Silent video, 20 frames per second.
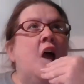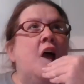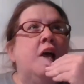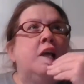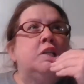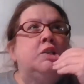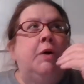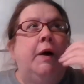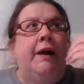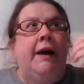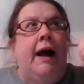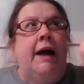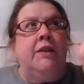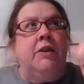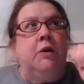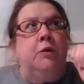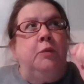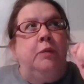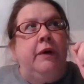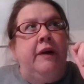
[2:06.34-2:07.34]
So I got
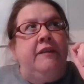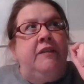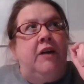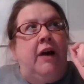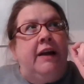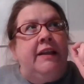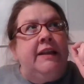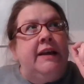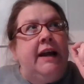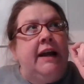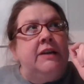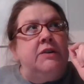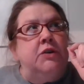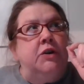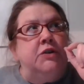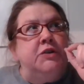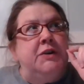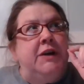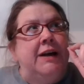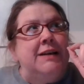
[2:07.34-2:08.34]
the waiver. I think I
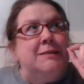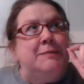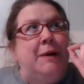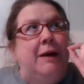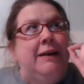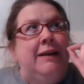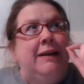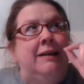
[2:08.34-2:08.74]
told you guys about